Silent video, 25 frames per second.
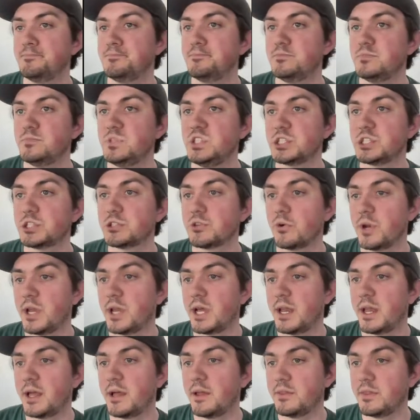just throwing
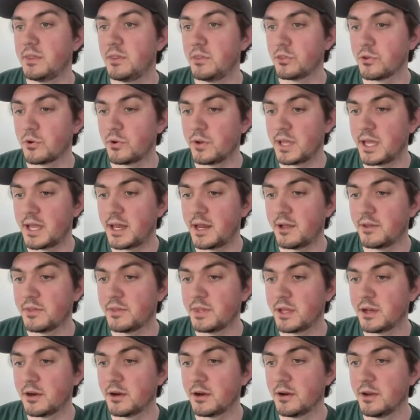that out
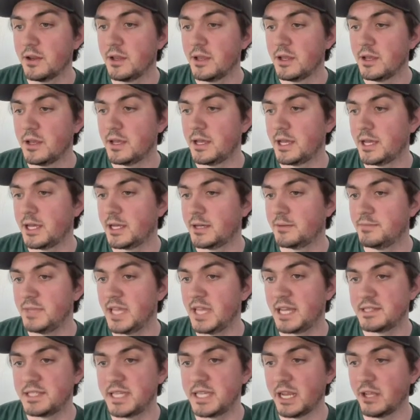there.
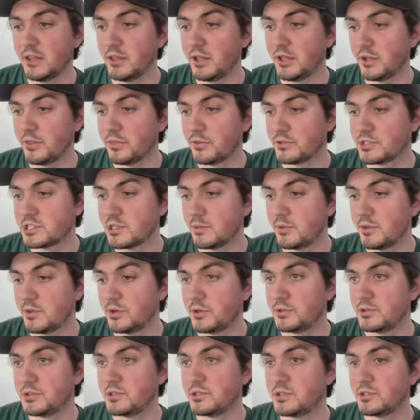Yeah, take a look through some of
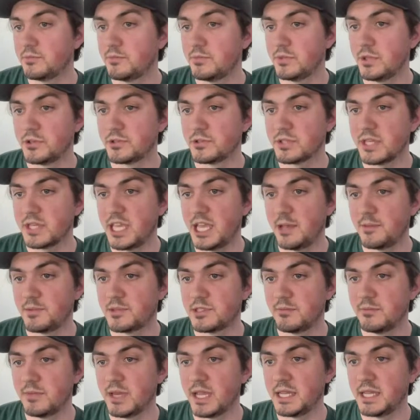those cams.
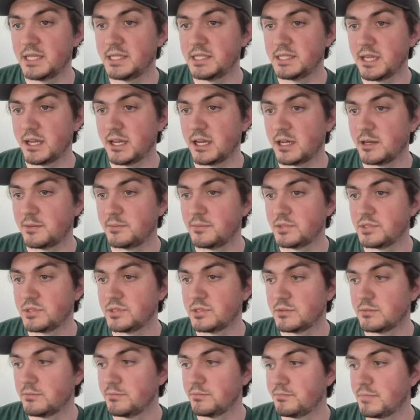Some nice
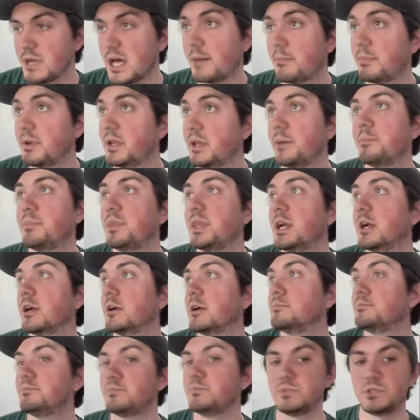toms popping up
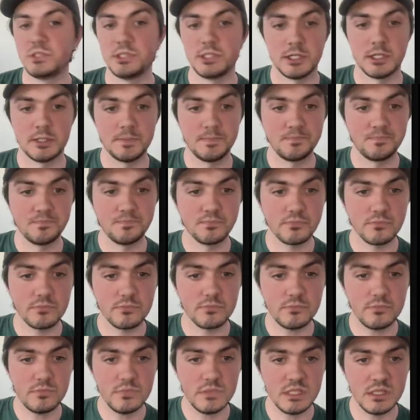there. So
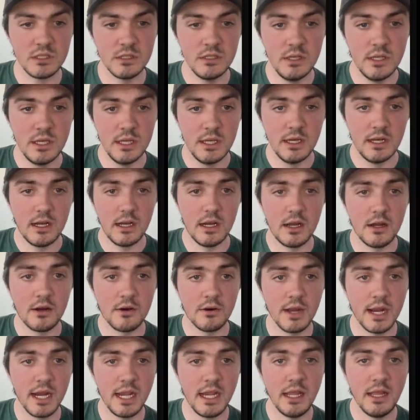
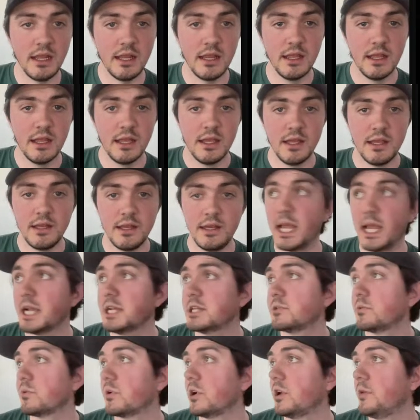alrighty,
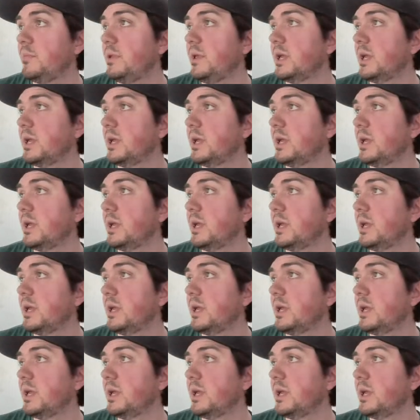next we're going to be